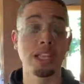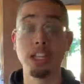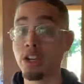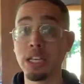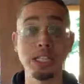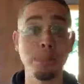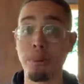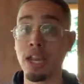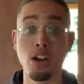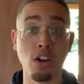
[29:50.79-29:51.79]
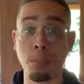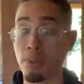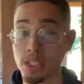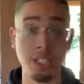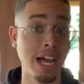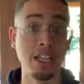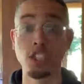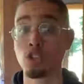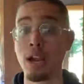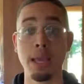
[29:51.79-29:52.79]
Literally, depending on your
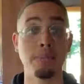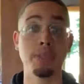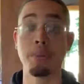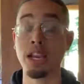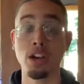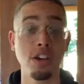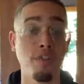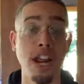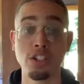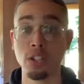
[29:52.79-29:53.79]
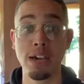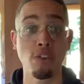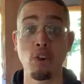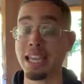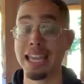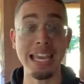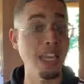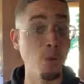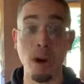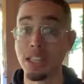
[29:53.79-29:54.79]
personality trait and depending on your financial level,
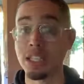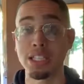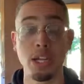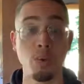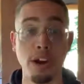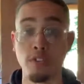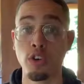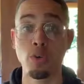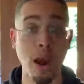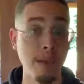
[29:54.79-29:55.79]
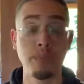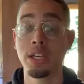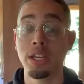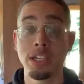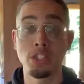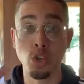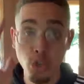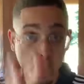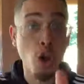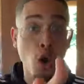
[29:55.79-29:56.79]
any one of these can work for you, right? So
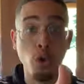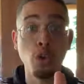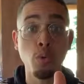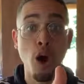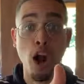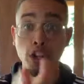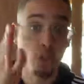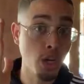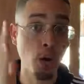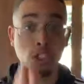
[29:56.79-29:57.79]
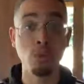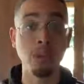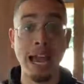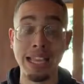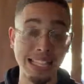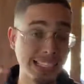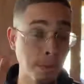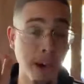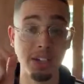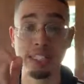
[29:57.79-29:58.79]
you know who you are, you know what you like.
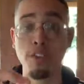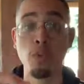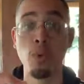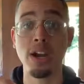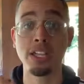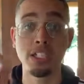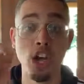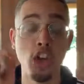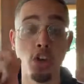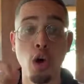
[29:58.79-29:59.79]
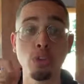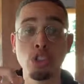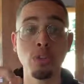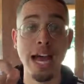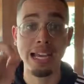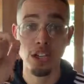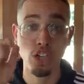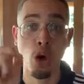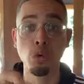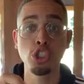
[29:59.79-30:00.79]
It's about self-awareness. Know what you like,
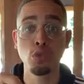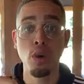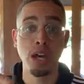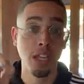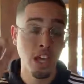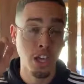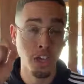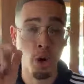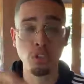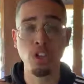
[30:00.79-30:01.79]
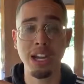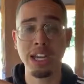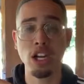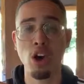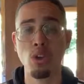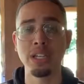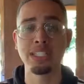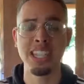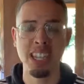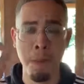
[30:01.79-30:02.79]
know what you want, know what your ending goal
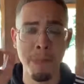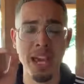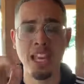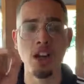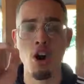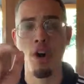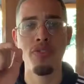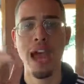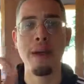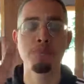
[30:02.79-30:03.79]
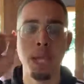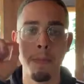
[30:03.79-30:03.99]
is, and depending on that,